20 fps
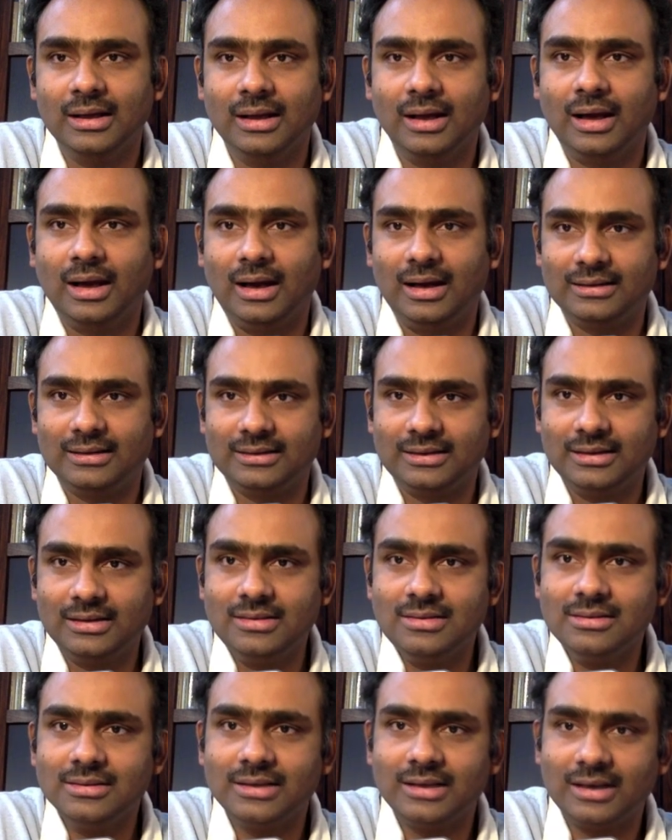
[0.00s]
And
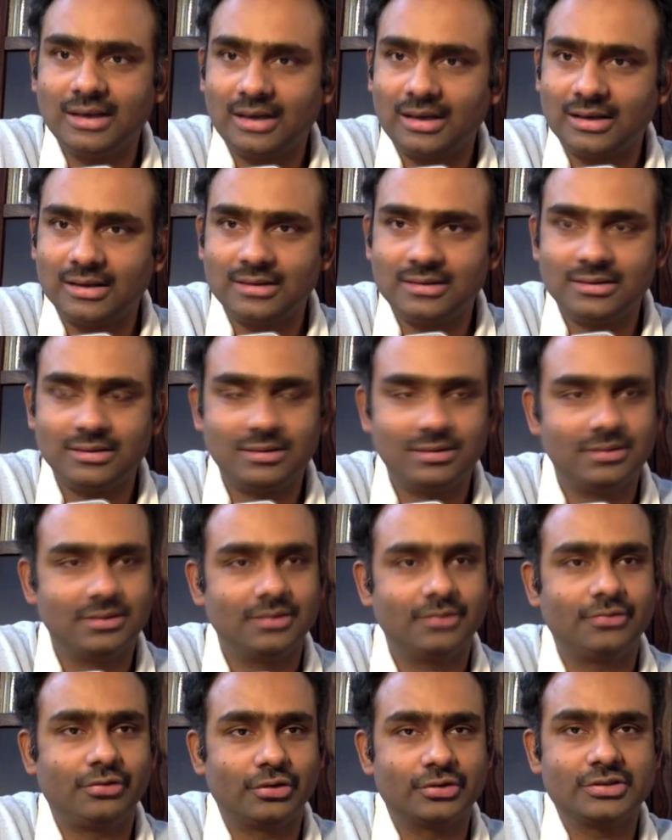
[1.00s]
then there are
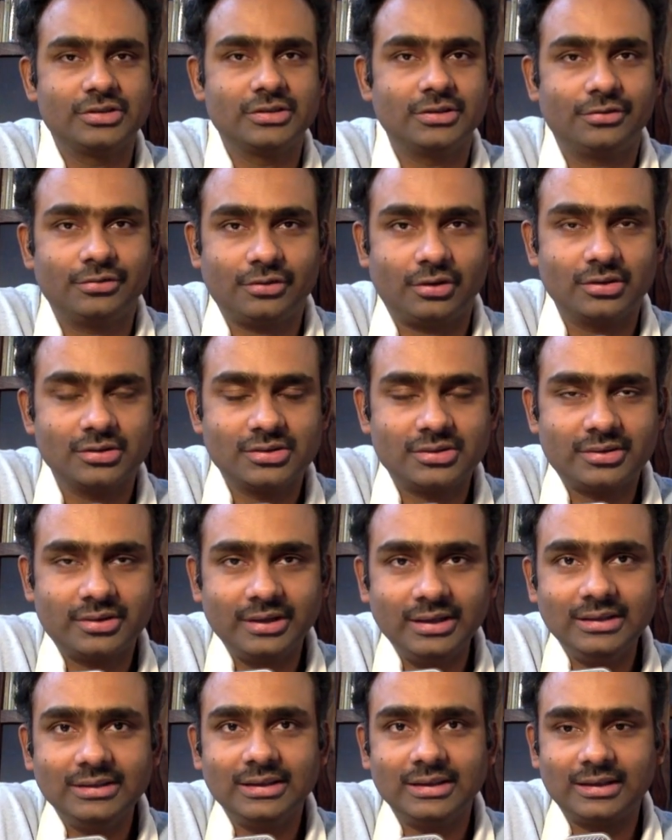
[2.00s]
forces of
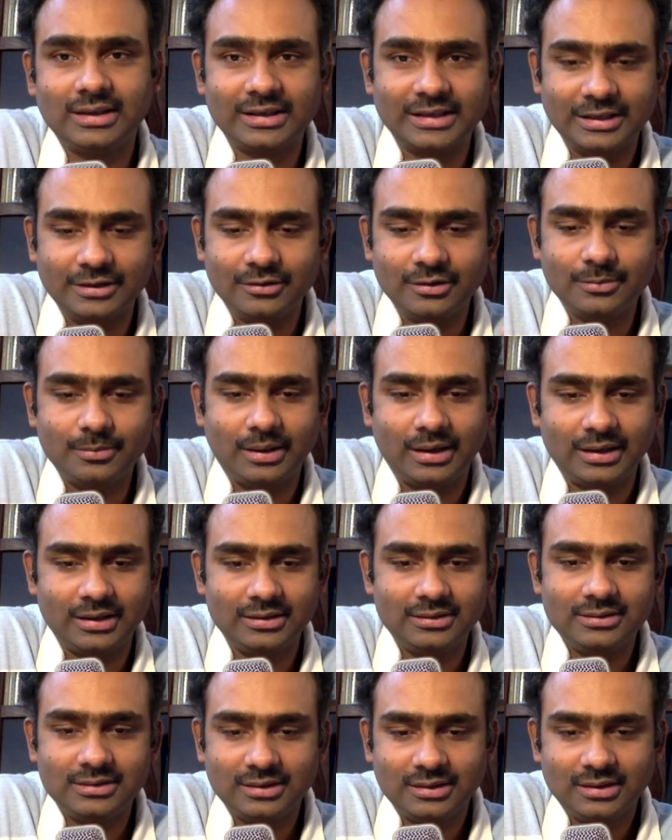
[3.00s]
constraint that are given by
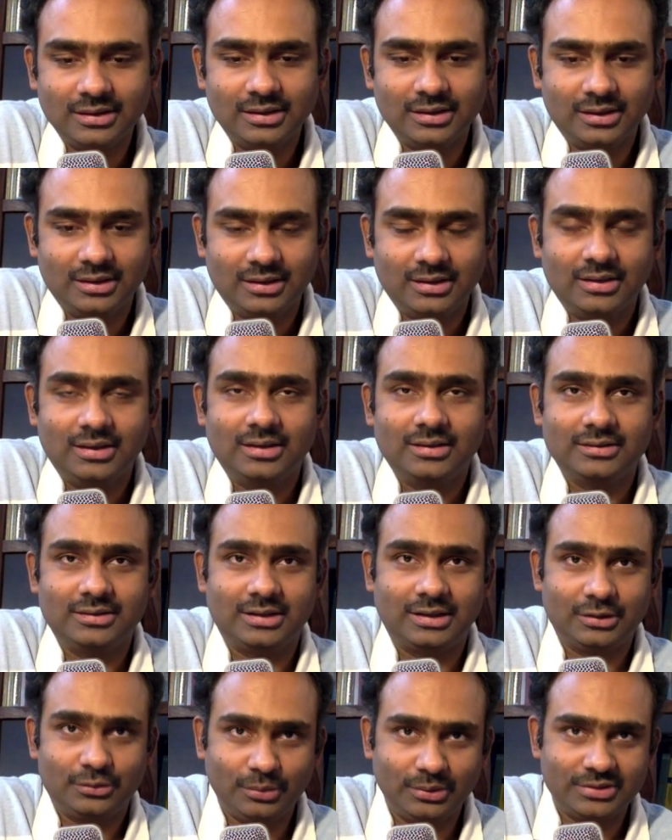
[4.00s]
the
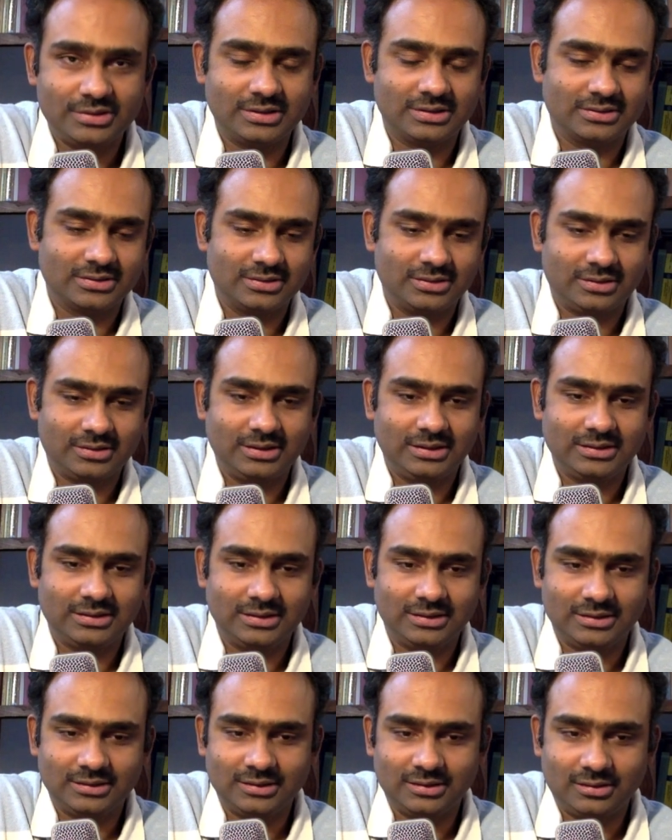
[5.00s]
equations, okay,
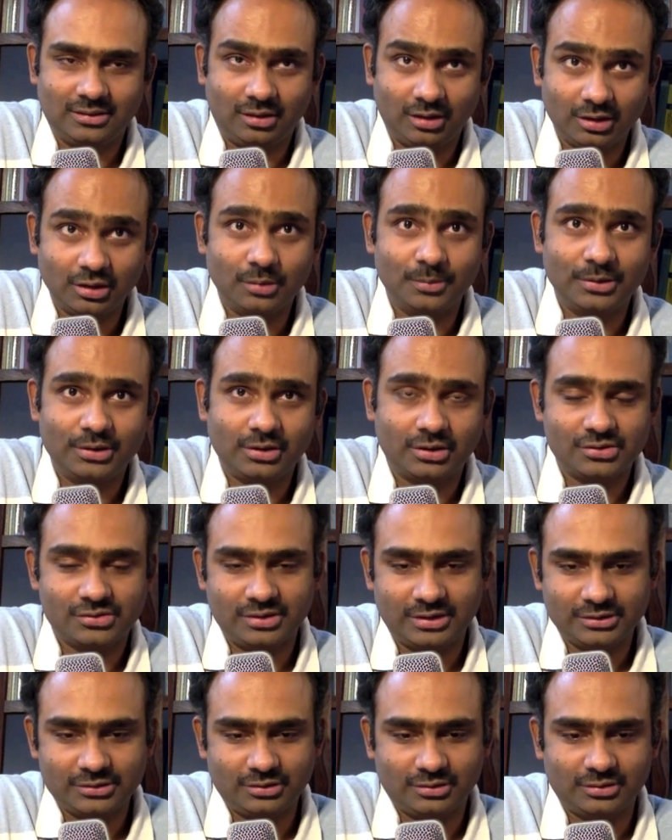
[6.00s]
the, the holonomic
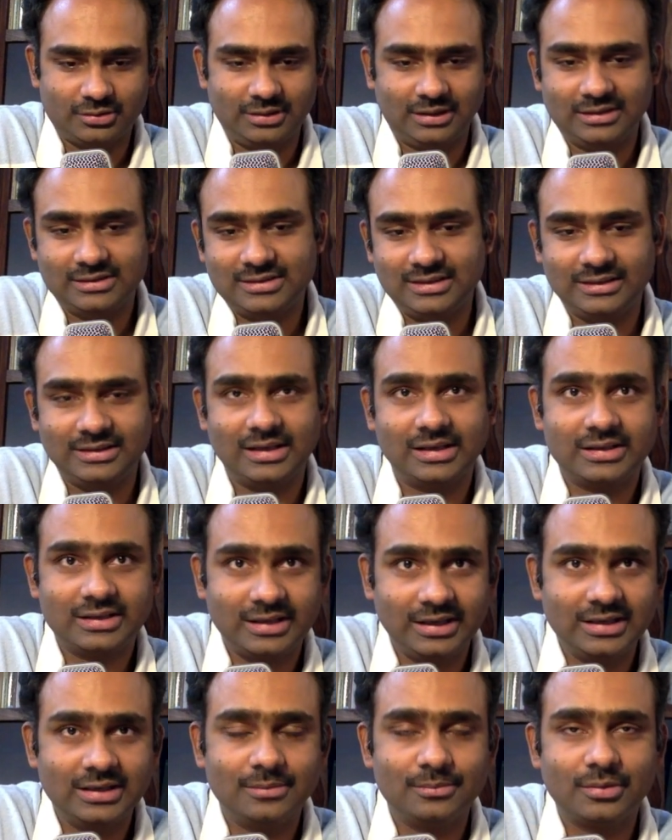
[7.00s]
constraints. So let's say there are
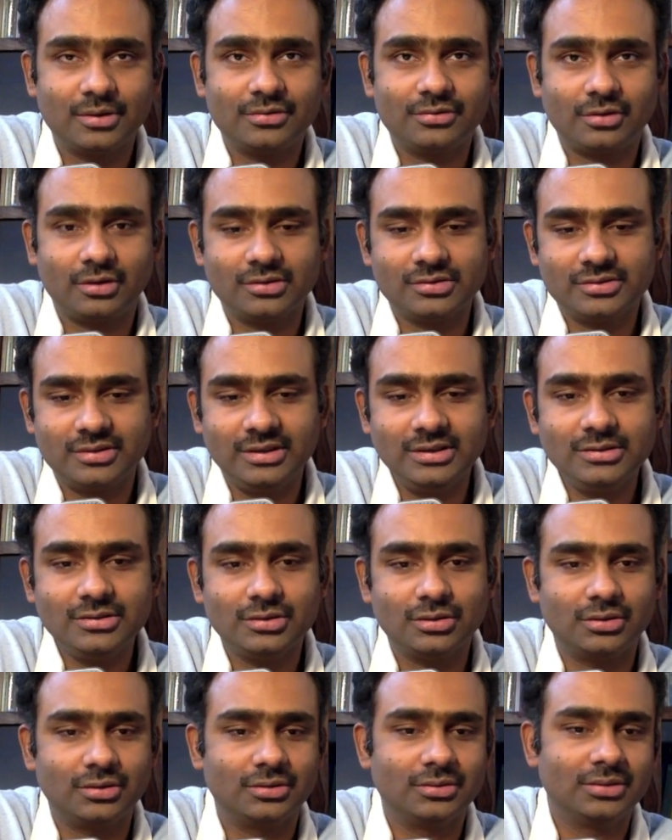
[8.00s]
k number of constraints,
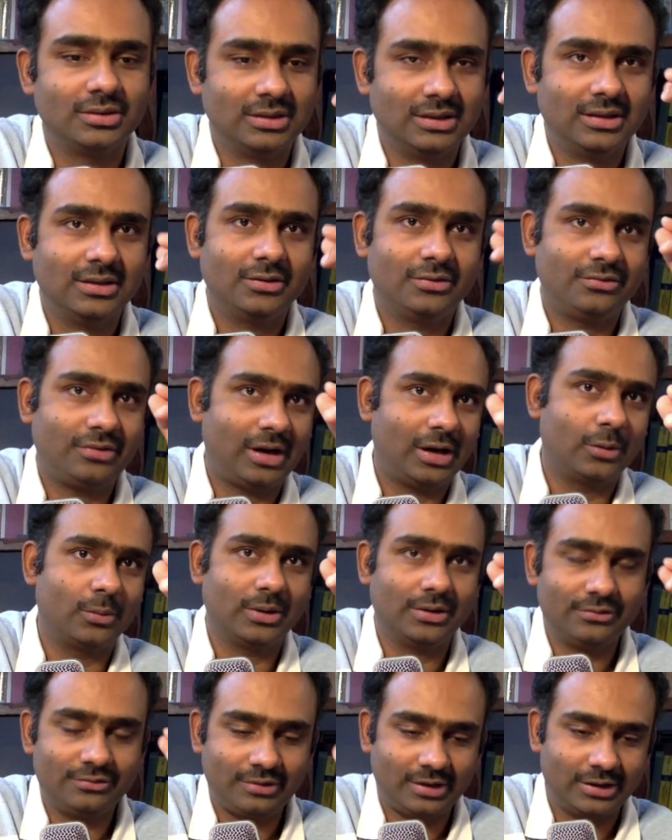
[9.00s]
so phi
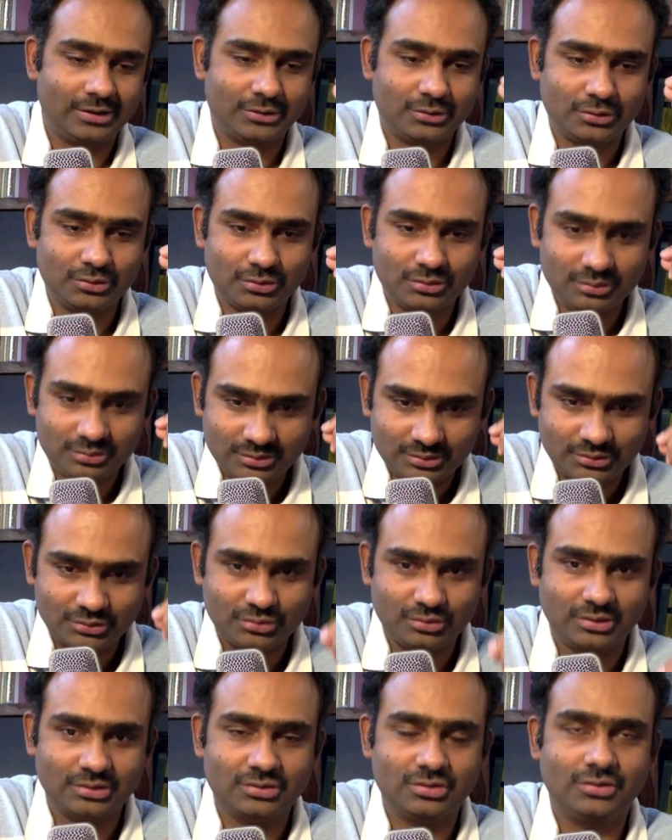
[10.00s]
1, phi 2,
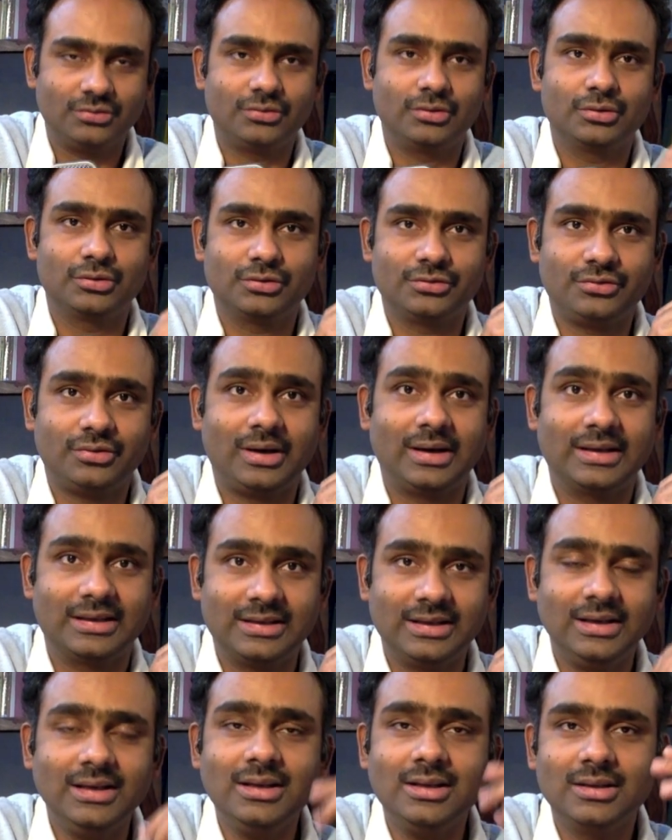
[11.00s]
so and so forth to phi
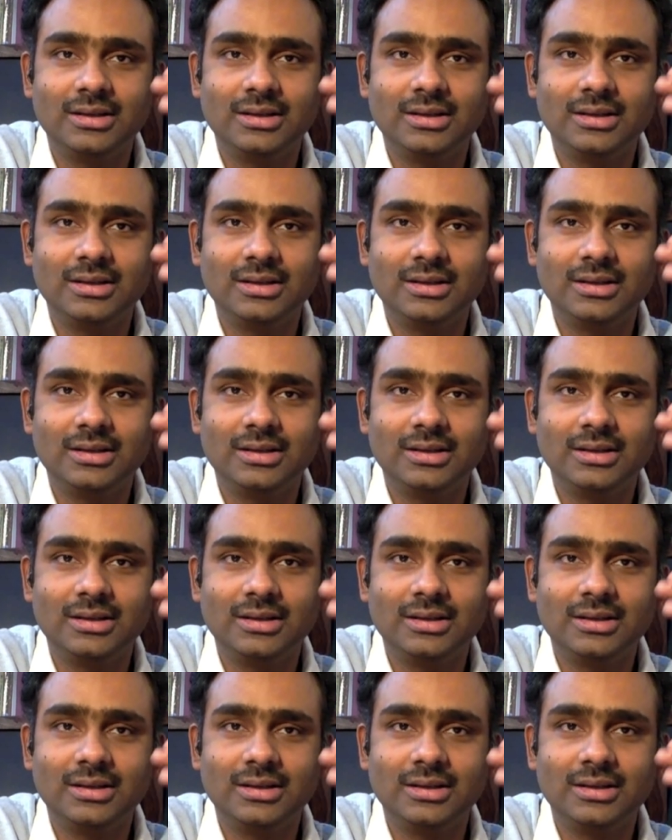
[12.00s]
k.